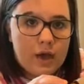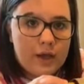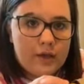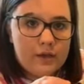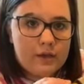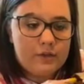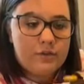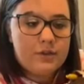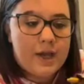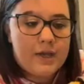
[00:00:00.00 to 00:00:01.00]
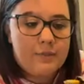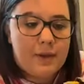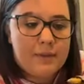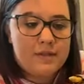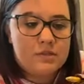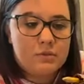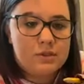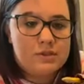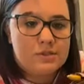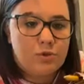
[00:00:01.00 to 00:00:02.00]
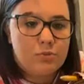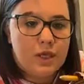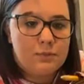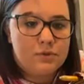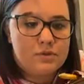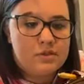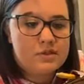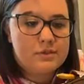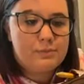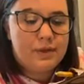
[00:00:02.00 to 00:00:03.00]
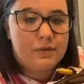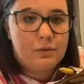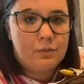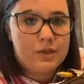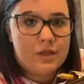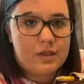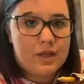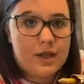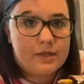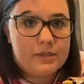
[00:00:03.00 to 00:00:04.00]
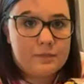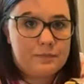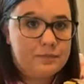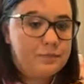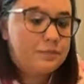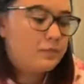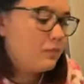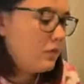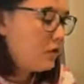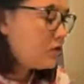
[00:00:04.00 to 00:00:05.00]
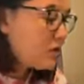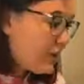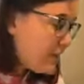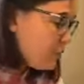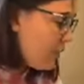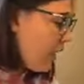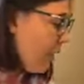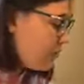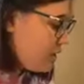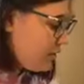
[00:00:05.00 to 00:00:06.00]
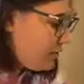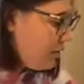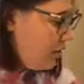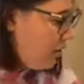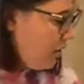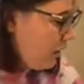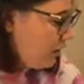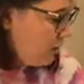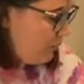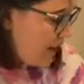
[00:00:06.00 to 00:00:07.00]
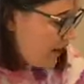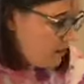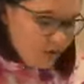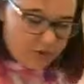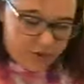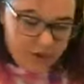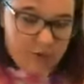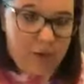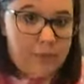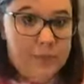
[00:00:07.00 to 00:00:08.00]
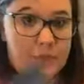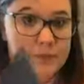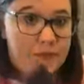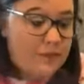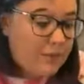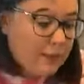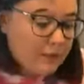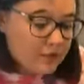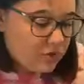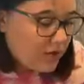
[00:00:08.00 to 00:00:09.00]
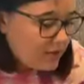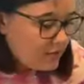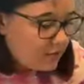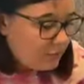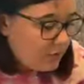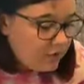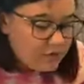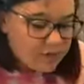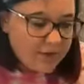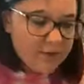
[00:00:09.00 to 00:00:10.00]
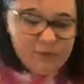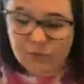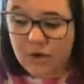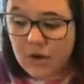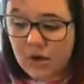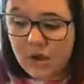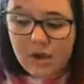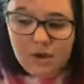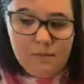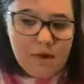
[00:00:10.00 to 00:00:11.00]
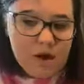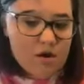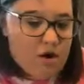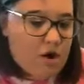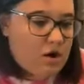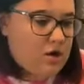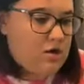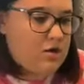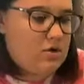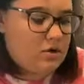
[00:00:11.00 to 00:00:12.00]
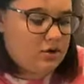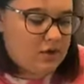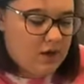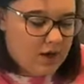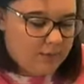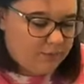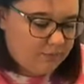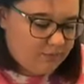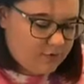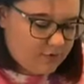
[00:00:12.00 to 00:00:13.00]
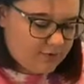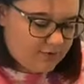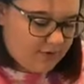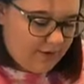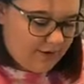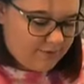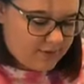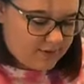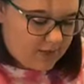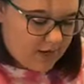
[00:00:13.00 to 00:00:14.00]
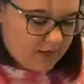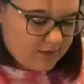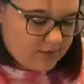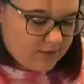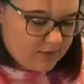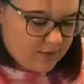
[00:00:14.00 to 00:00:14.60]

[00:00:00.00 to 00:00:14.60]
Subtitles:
I can do that and my pencil would still be able to spin within that. So that's one option. I'm going to go back to showing you how I'm going to make the paper straws that I'll be using for my car that I have designed.